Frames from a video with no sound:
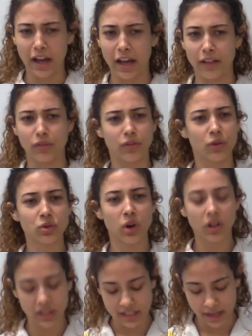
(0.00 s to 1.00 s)
And those are
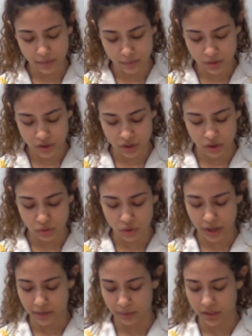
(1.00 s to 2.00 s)
all attempts to
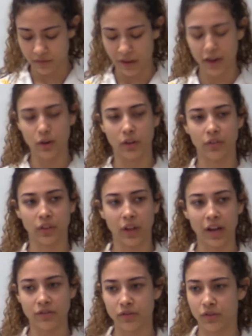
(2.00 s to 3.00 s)
try to place a value on the
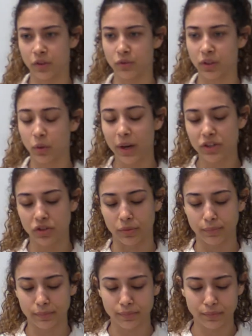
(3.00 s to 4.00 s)
lives of those in question.